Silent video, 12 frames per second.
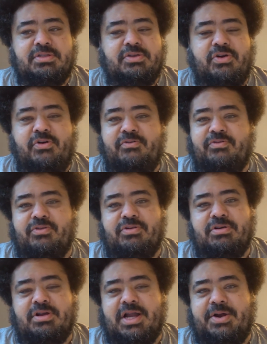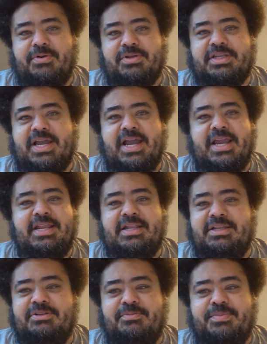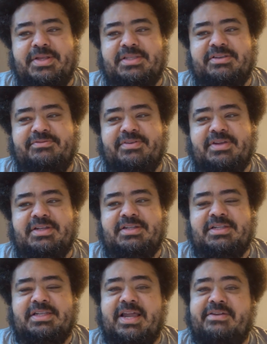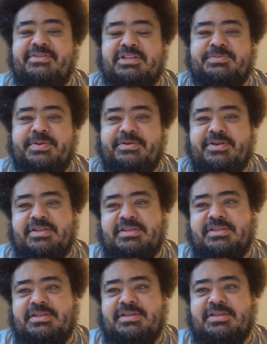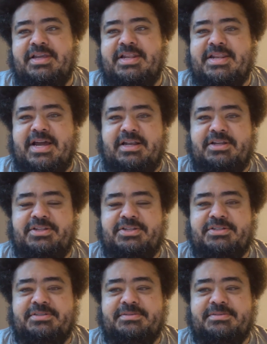over our tiny little bits of life experience and knowledge.